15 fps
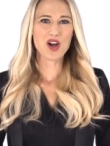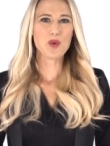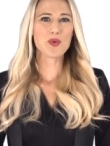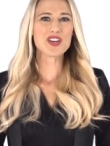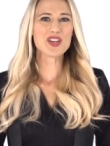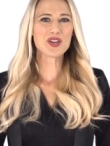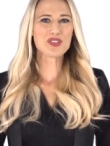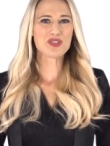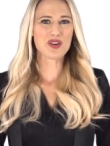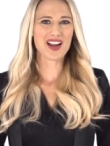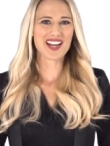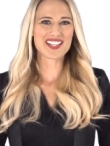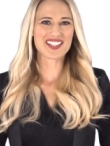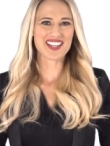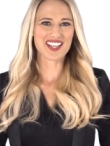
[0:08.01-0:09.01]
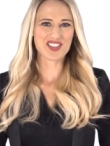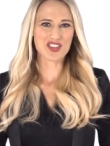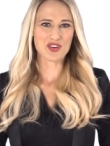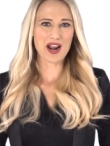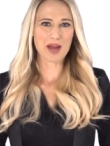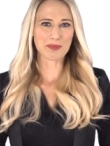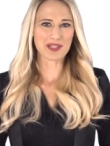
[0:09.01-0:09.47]
When you're trying to get
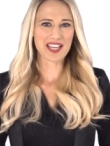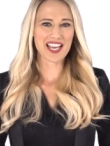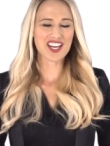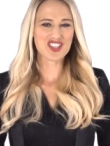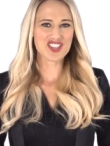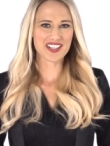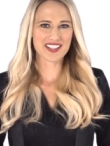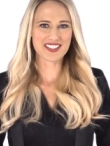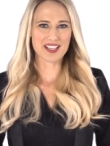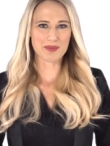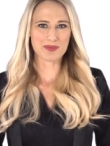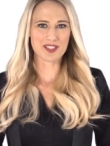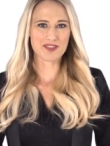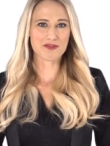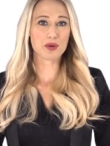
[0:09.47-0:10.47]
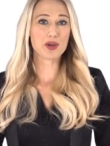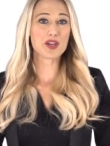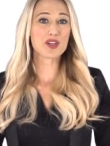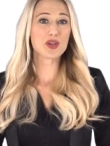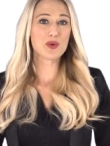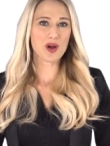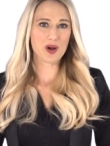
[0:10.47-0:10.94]
your application accepted for a
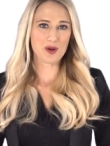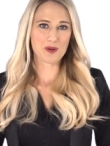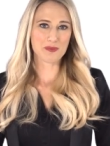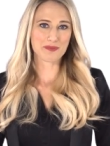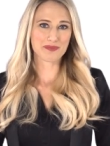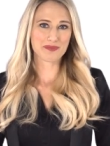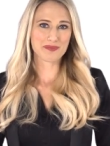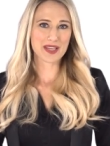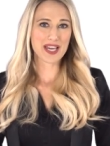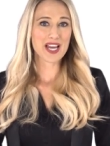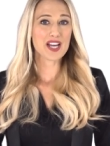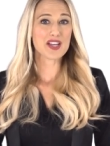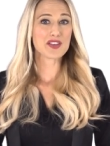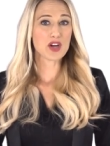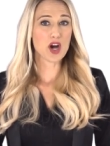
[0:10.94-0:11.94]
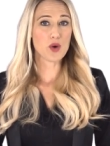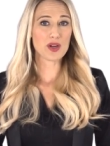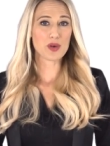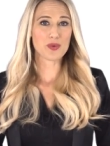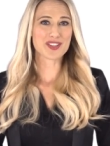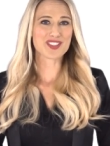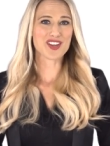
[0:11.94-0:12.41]
new home,
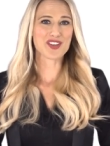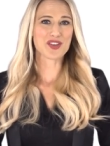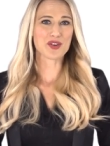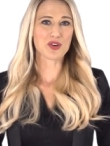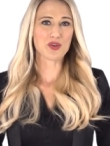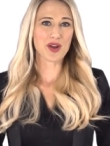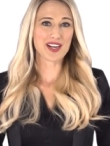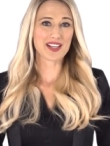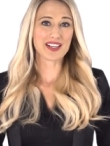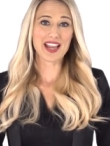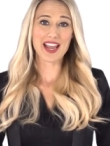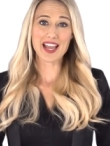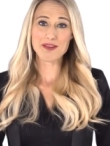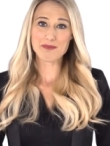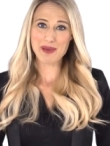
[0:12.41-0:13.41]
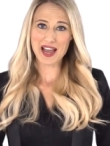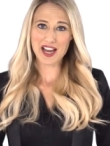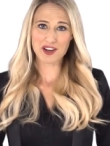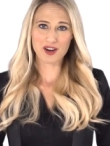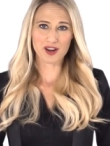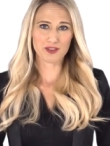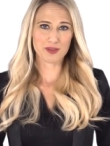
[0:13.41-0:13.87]
knowing what's on your credit and
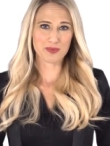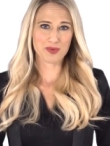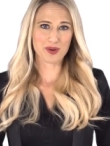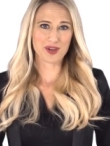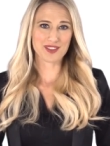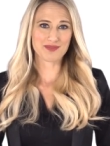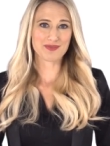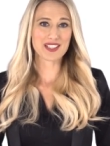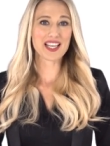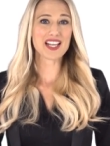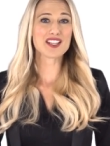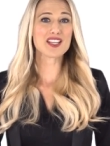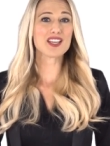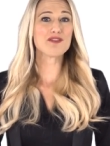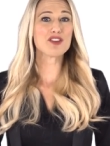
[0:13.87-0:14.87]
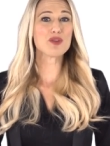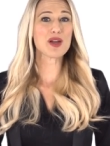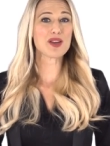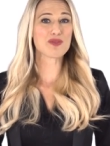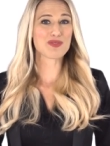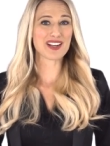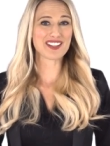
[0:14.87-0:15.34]
background report can give you
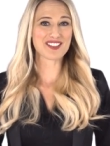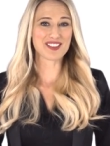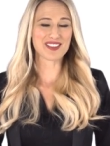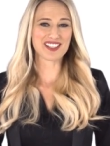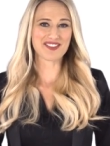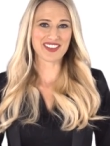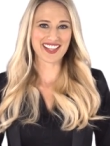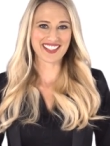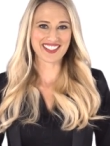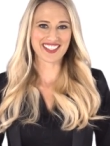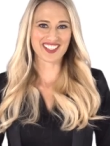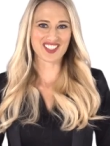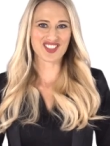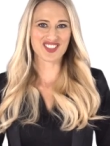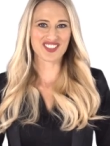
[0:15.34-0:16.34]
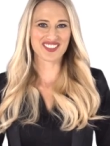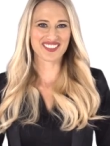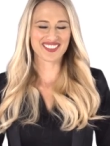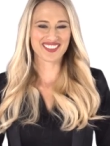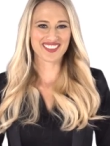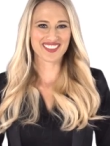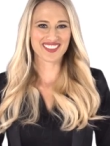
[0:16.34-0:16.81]
a rental advantage.
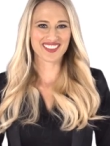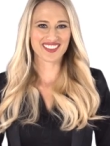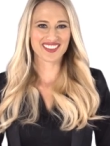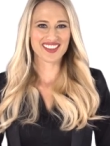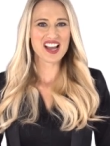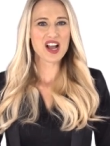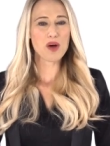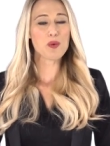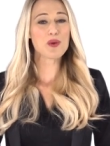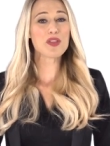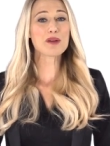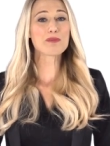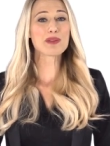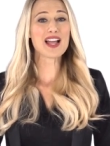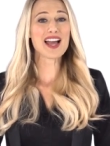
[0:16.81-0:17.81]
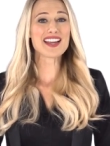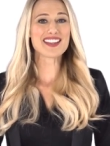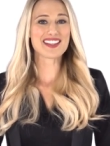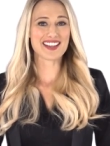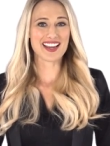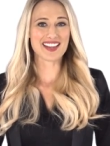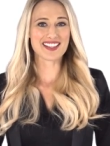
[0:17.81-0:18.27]
With Apply
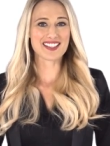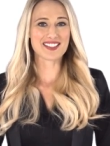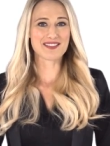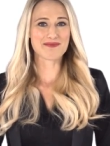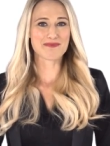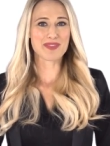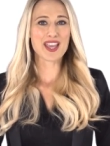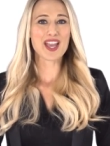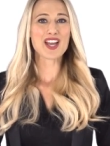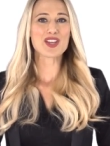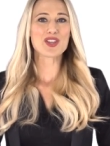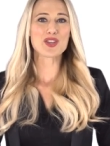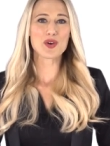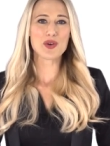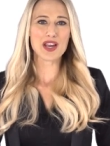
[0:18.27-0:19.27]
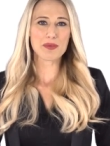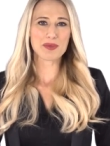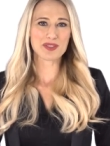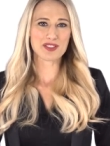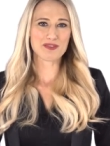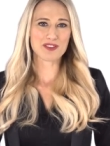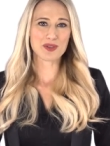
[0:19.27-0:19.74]
Connect, you're able
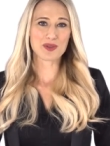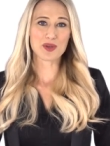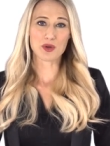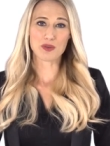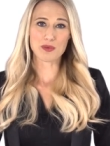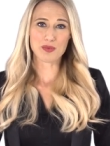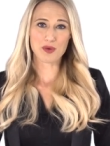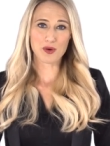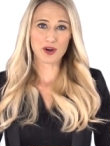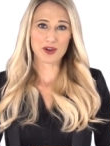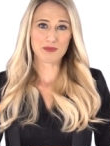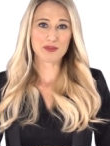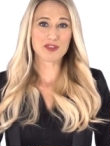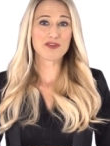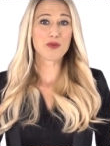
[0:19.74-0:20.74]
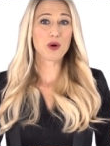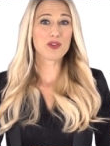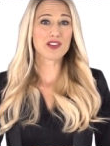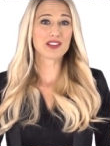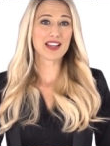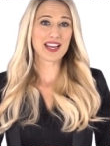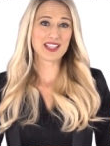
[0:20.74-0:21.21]
to view your report before
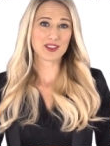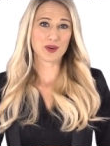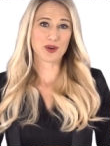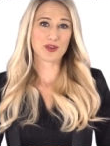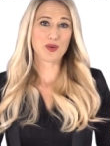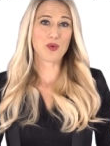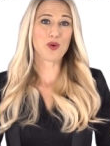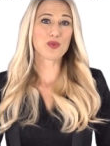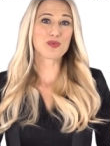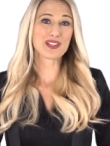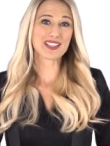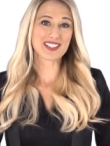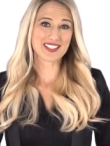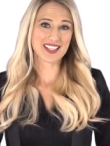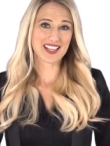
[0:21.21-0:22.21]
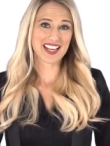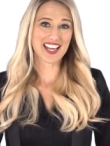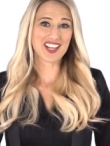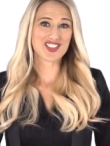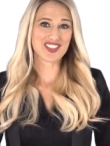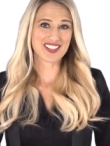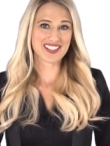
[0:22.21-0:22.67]
the landlord or real estate
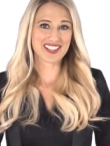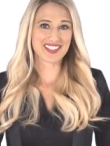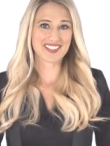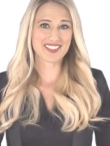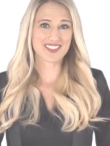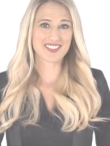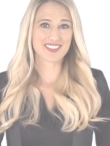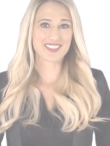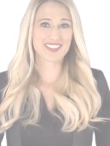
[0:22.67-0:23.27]
agent does,